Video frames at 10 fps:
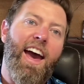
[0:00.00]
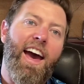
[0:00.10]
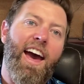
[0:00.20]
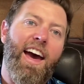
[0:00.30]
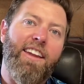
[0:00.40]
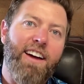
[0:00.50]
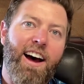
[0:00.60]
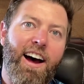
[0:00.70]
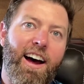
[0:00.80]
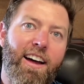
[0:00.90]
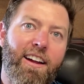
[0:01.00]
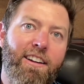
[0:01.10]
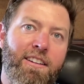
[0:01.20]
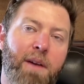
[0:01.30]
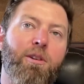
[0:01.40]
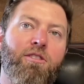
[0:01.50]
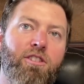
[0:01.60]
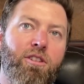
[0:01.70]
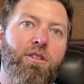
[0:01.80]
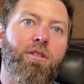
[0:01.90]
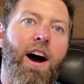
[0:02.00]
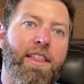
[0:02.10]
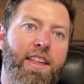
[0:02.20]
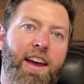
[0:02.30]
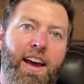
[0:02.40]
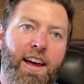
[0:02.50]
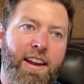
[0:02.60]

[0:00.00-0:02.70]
And uh, number two, I think,